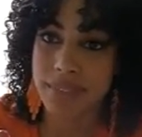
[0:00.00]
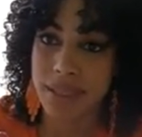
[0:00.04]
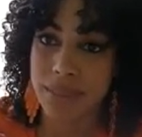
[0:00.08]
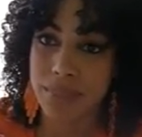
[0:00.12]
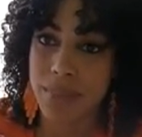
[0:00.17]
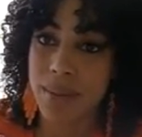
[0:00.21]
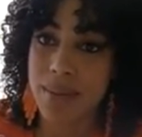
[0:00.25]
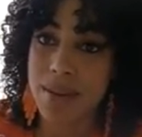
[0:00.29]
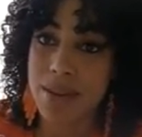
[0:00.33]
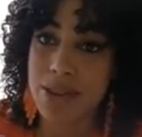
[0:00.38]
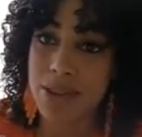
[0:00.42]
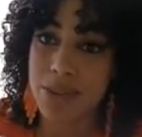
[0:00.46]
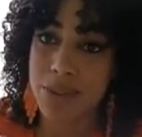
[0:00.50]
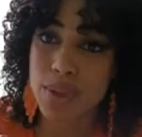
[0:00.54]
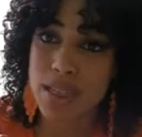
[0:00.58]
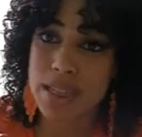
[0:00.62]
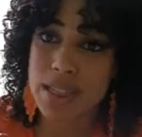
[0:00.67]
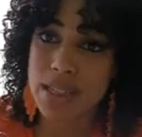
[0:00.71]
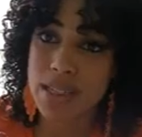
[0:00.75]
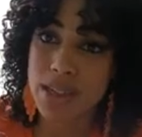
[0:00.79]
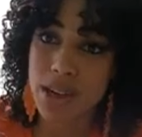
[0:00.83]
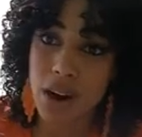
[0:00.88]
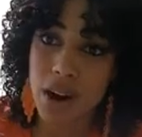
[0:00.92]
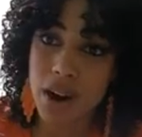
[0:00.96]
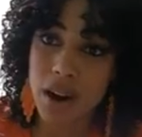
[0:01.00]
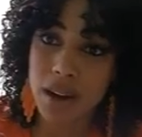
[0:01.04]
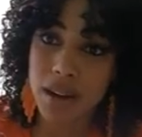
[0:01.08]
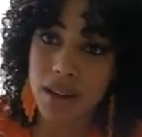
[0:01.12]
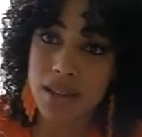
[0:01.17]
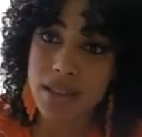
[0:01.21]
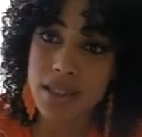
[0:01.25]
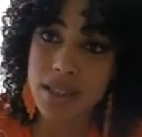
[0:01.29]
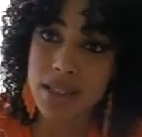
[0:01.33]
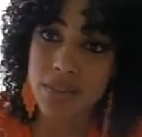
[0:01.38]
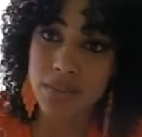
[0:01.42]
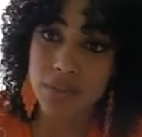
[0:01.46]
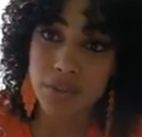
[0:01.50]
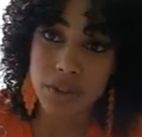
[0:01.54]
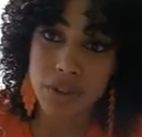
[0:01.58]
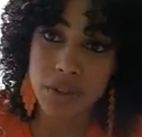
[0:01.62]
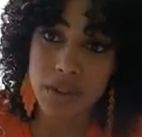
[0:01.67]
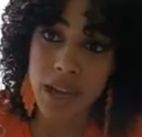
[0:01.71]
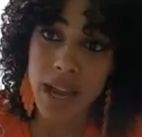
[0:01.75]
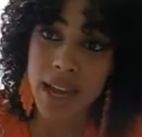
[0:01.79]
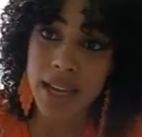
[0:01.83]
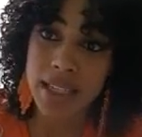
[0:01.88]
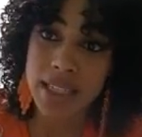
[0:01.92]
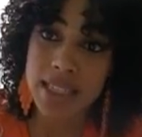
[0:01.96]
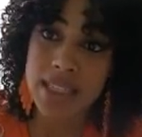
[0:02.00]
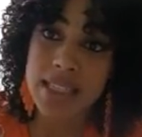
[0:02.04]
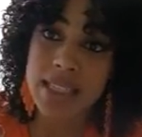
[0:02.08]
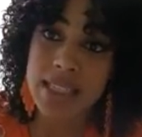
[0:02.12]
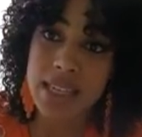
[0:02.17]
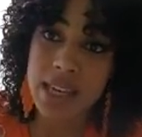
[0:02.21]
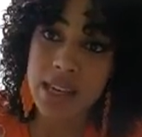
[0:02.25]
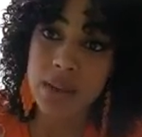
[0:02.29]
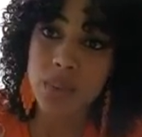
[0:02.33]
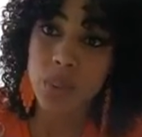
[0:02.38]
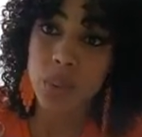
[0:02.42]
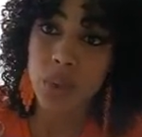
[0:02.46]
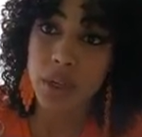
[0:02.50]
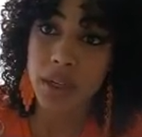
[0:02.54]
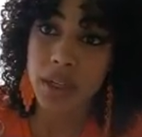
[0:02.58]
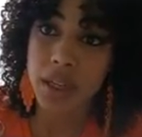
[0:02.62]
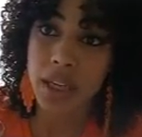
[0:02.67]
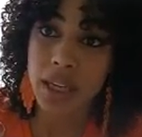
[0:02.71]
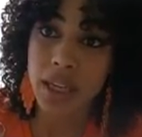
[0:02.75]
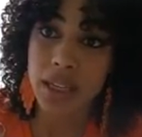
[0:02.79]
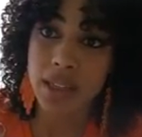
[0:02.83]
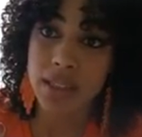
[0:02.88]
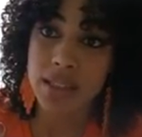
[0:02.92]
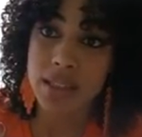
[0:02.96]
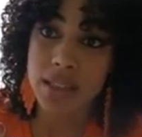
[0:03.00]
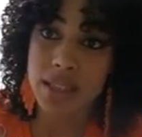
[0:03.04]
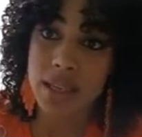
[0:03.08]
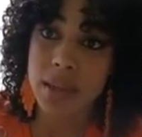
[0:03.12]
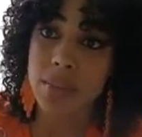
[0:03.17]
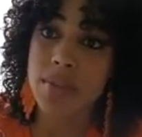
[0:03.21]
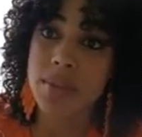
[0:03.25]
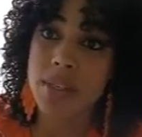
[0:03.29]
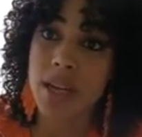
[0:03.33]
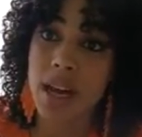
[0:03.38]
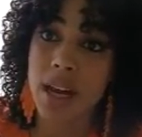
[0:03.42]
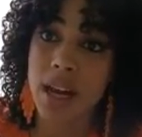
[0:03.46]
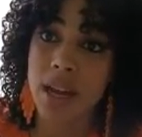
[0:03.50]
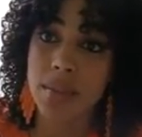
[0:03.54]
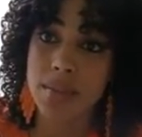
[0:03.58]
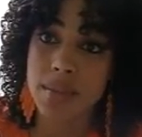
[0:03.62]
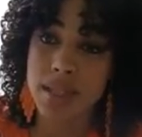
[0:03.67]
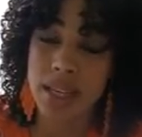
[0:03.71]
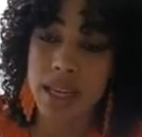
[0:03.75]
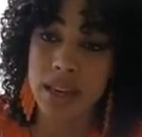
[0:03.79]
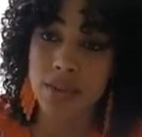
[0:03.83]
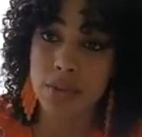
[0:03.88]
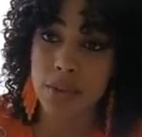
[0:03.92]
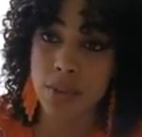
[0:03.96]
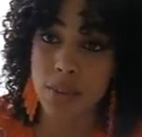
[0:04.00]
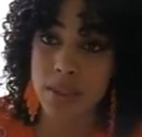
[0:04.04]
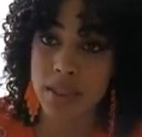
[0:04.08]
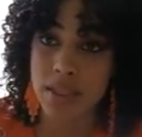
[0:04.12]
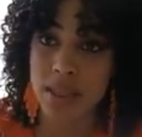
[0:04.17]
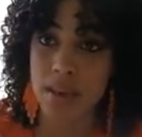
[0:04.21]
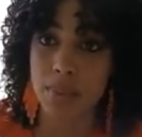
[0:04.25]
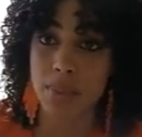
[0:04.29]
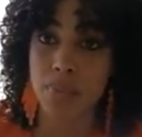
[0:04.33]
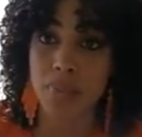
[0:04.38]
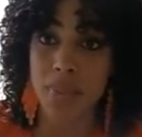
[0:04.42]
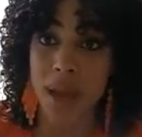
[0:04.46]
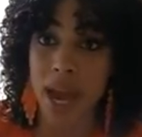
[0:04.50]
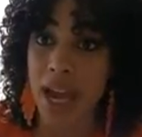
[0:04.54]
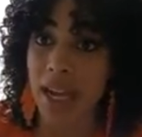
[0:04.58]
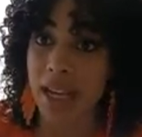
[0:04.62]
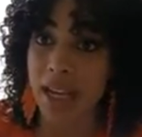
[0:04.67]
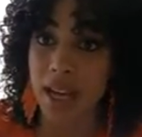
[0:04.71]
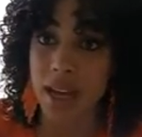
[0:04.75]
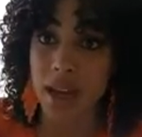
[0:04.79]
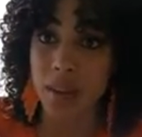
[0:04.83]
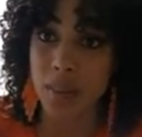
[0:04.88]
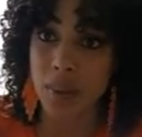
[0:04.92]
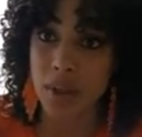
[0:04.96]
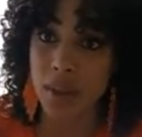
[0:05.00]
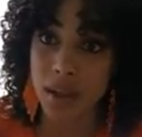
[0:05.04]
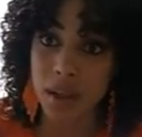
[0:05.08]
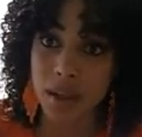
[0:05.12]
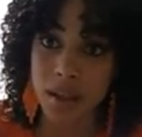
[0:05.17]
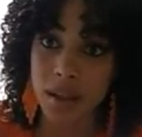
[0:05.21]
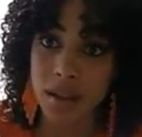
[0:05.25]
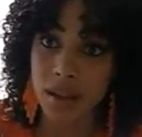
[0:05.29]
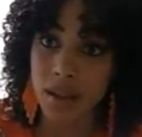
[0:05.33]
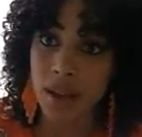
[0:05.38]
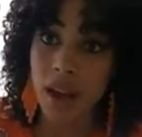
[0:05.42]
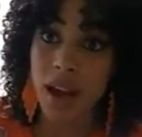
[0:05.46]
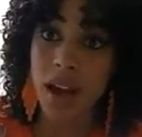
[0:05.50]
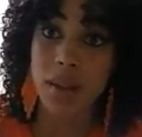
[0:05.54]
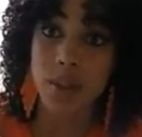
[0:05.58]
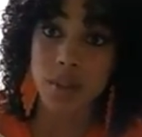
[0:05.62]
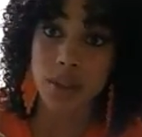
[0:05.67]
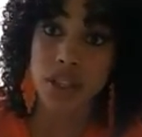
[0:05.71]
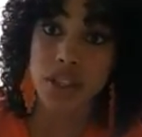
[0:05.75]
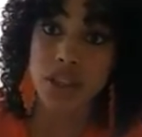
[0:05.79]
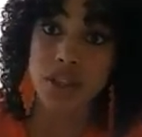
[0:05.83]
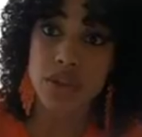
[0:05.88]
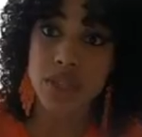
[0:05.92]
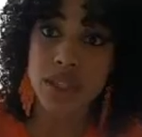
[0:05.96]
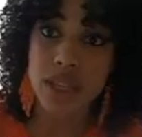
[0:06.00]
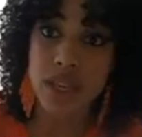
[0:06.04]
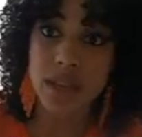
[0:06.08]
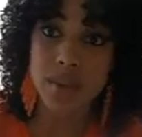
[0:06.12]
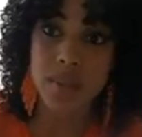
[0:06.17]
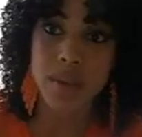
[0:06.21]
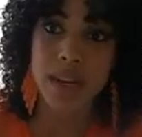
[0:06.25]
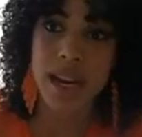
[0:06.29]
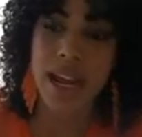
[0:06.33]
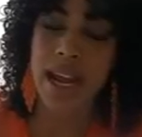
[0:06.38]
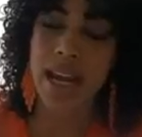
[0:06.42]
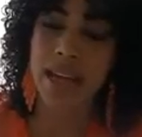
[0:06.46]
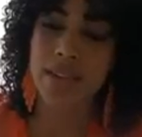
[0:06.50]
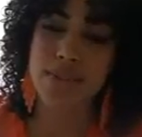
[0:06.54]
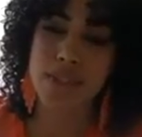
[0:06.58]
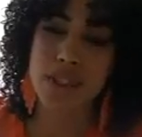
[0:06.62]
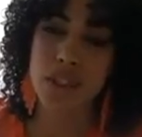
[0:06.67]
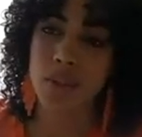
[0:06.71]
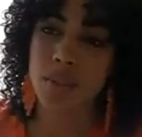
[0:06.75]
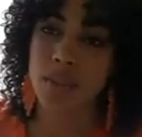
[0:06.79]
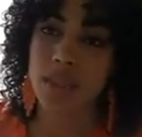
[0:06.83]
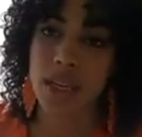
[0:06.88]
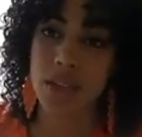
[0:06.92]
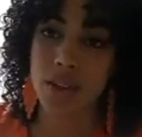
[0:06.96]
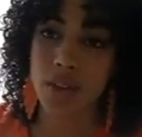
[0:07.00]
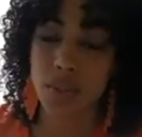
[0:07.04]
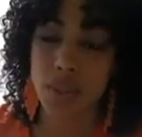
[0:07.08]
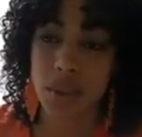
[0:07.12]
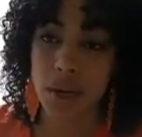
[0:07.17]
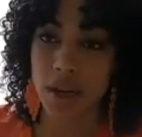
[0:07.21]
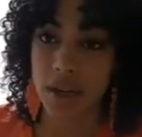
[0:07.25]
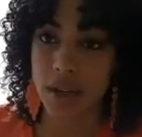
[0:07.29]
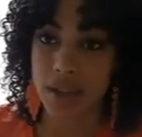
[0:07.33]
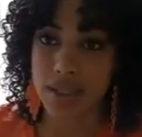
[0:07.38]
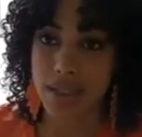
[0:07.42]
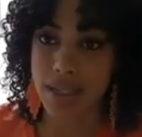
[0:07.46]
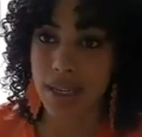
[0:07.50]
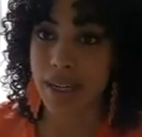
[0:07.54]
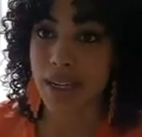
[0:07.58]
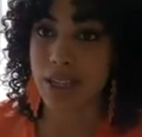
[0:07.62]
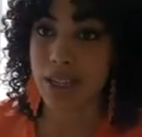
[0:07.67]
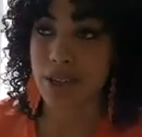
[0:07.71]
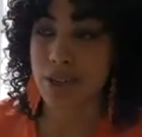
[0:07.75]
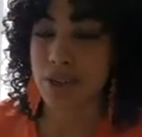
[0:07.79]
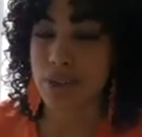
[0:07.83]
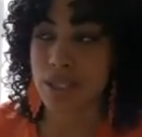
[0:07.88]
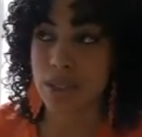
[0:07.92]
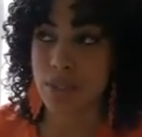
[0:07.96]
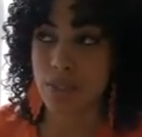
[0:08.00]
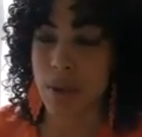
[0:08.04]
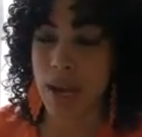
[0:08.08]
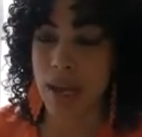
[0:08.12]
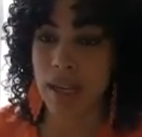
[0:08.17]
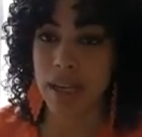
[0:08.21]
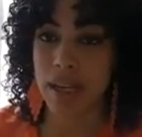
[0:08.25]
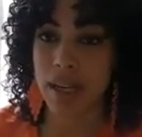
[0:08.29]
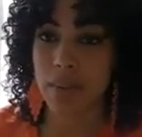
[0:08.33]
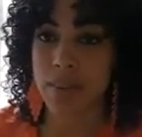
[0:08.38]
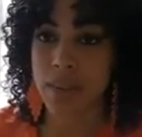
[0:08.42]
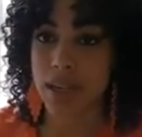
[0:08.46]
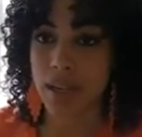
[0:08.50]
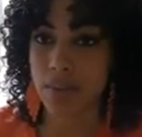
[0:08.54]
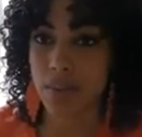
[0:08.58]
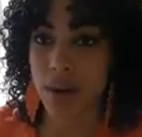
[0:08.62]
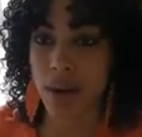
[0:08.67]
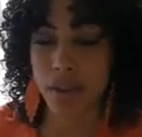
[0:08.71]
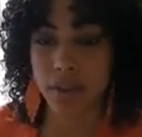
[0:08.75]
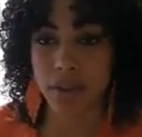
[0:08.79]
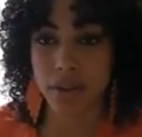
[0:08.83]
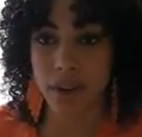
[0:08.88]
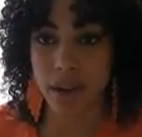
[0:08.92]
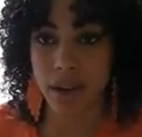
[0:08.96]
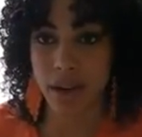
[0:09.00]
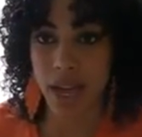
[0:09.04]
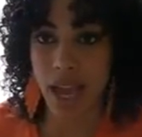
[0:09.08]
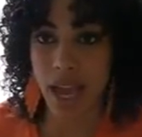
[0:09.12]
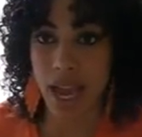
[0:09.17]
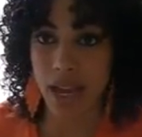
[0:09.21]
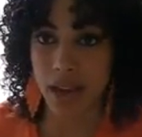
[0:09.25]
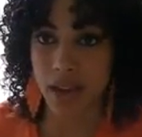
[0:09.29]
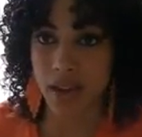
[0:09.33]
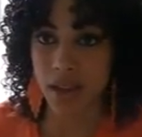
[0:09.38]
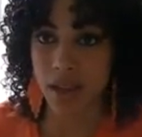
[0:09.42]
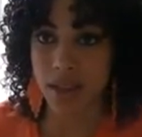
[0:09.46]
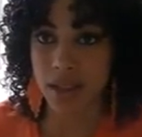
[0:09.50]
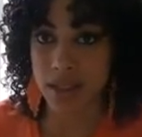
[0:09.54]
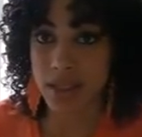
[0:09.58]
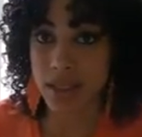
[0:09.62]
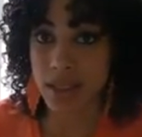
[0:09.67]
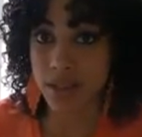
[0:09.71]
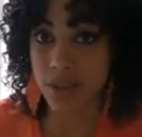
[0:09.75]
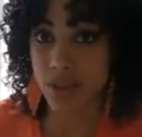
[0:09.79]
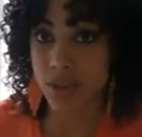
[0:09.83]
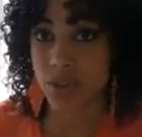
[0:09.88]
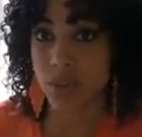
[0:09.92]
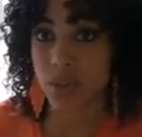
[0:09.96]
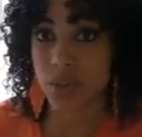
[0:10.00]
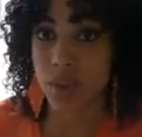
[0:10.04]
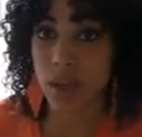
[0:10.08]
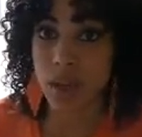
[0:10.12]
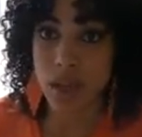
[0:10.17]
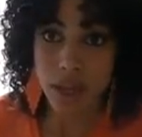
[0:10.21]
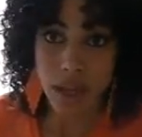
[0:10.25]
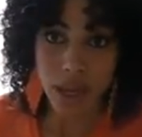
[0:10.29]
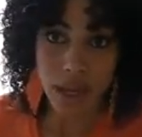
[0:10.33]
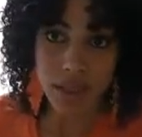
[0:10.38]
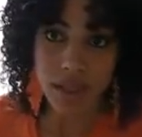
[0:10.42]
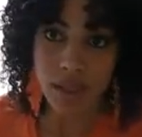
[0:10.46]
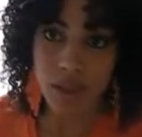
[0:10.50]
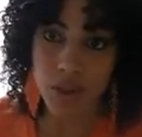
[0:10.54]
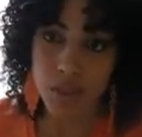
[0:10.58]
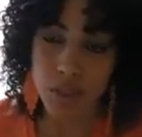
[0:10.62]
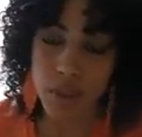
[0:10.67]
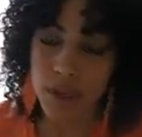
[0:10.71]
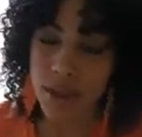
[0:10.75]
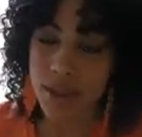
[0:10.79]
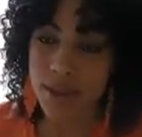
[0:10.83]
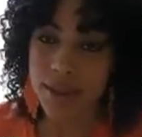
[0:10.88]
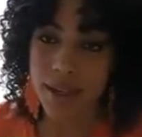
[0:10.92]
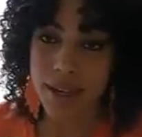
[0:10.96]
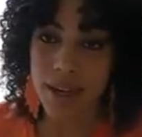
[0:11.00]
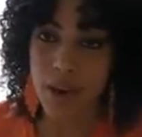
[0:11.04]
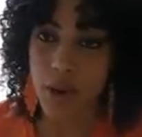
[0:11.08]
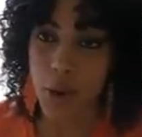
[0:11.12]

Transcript: maybe 3 stars. I could see it working sometimes, like if it was a backup, I would use it, but I have so many other products that I can use as backups. I'd rather not hang on to another product that I